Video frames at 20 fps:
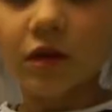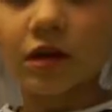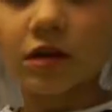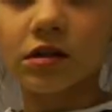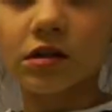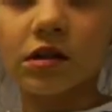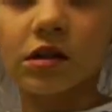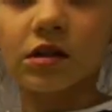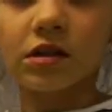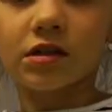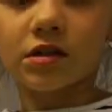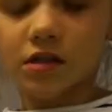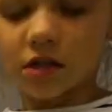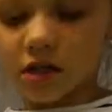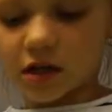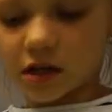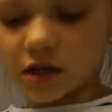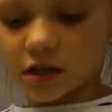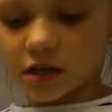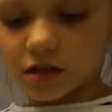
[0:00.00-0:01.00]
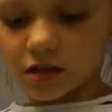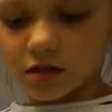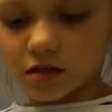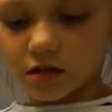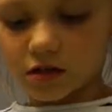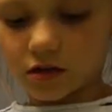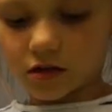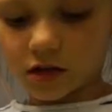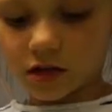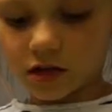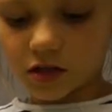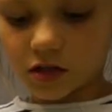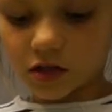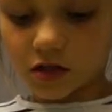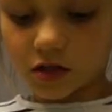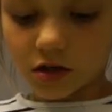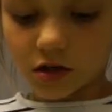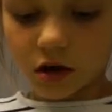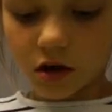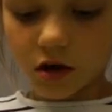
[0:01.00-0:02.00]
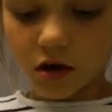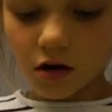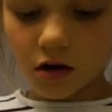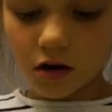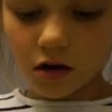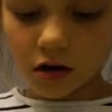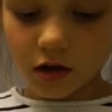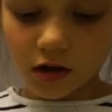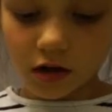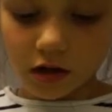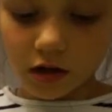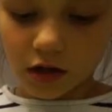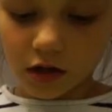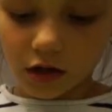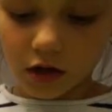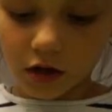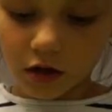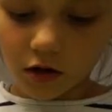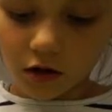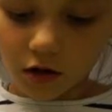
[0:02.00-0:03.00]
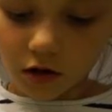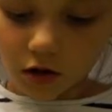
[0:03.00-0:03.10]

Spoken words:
till it's like still an inch tall, and then go.